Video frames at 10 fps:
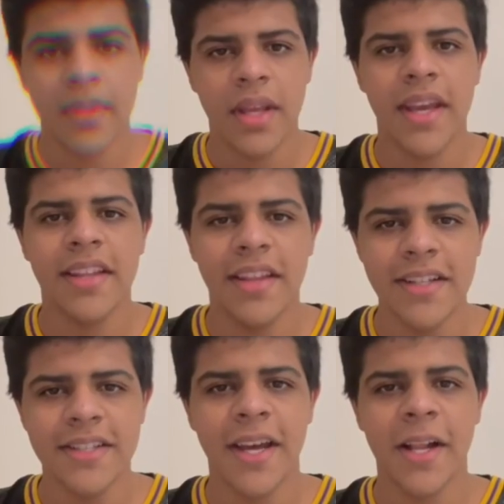It
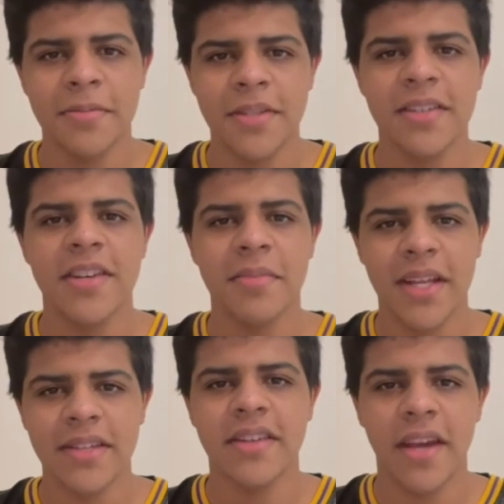thus helps us
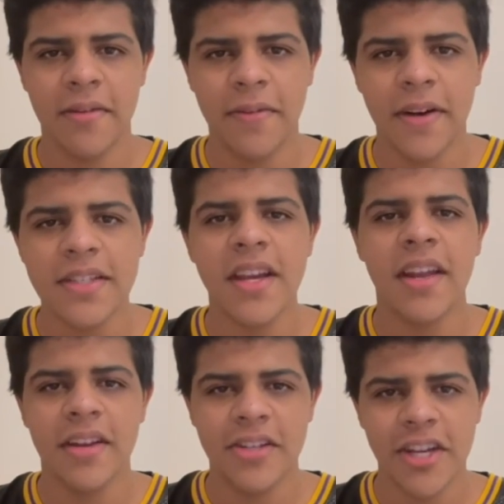remain steadfast
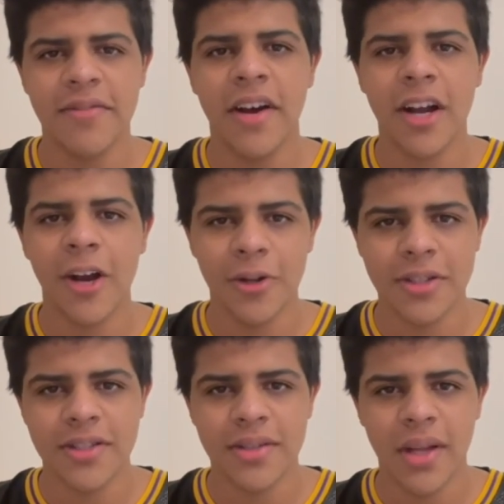and achieve our
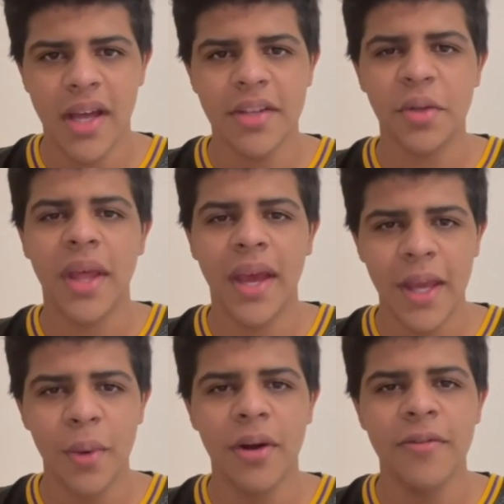goals. So thank
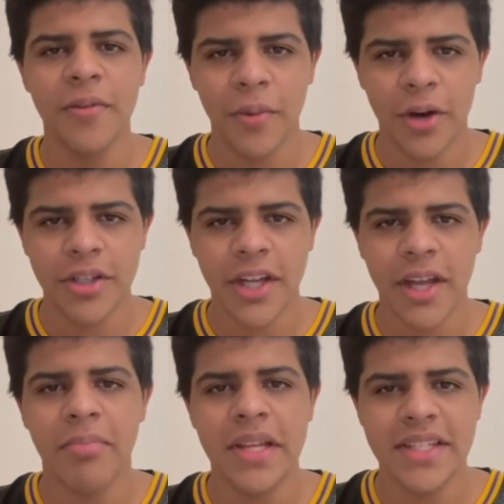you all for watching,
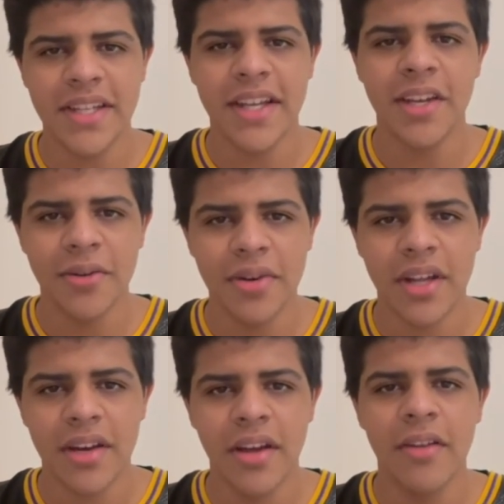and please stay tuned
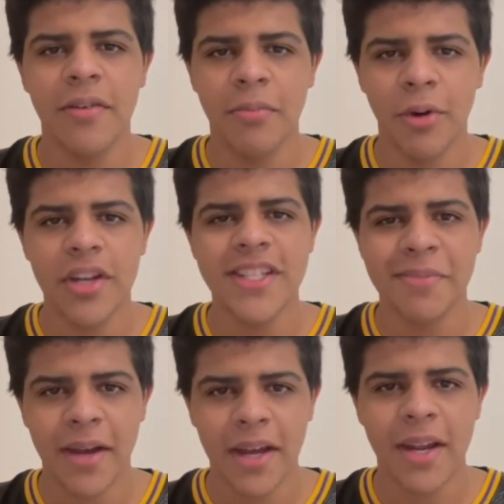in for more
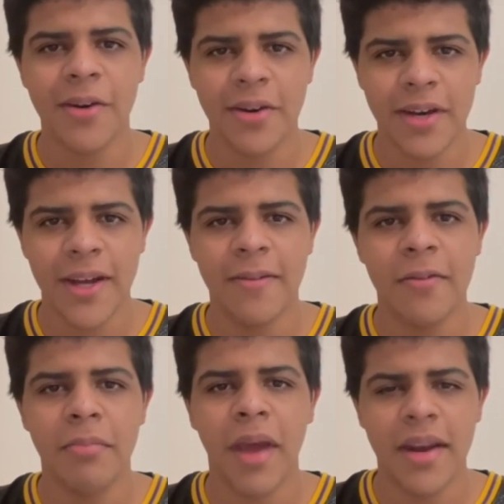inspiring content
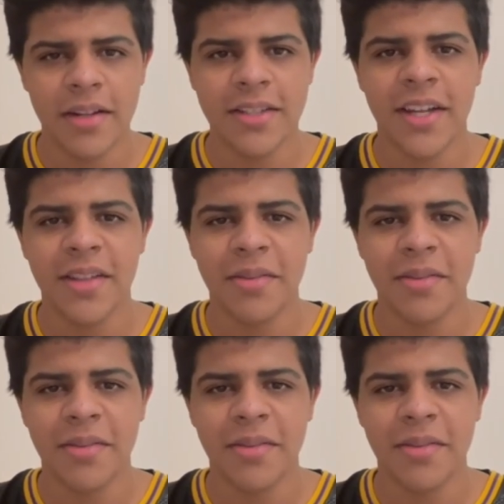from Mental Strength